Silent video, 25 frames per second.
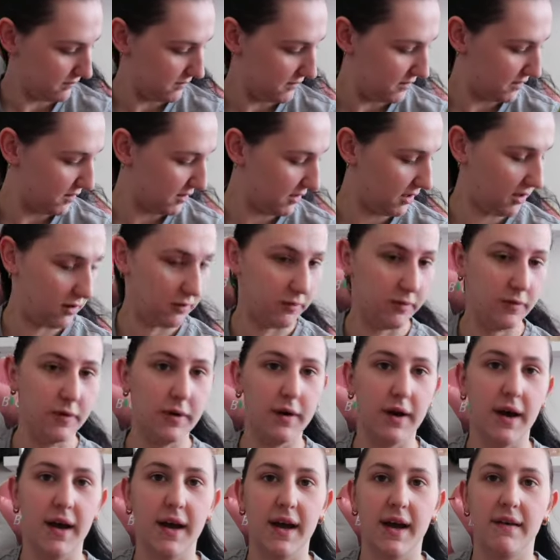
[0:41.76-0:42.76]
So
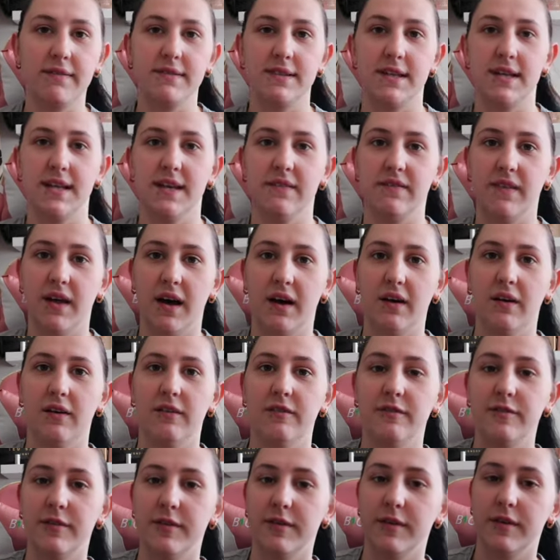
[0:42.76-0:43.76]
I have to leave that on
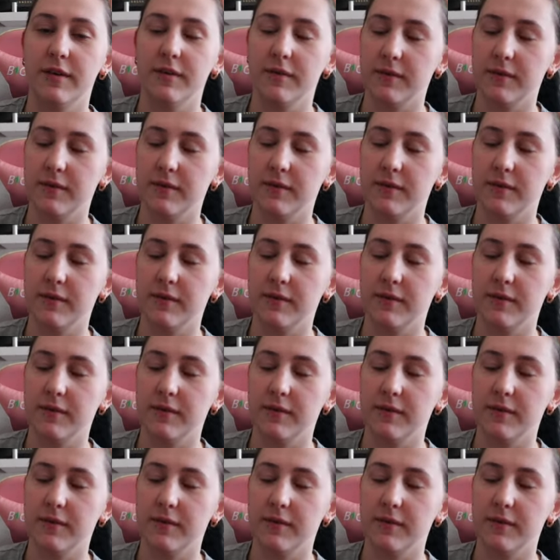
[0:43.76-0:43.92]
for